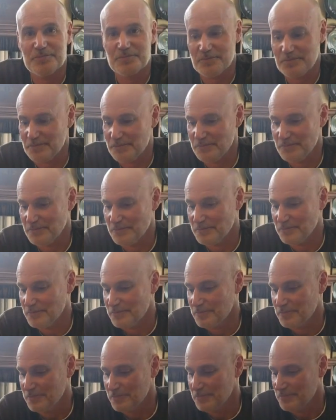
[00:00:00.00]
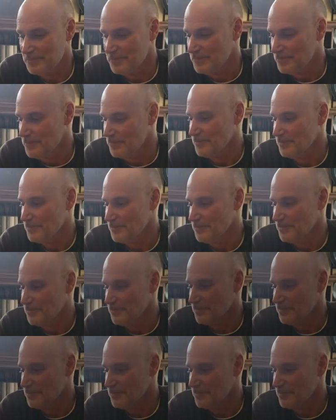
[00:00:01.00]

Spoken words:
No one is speaking in this clip.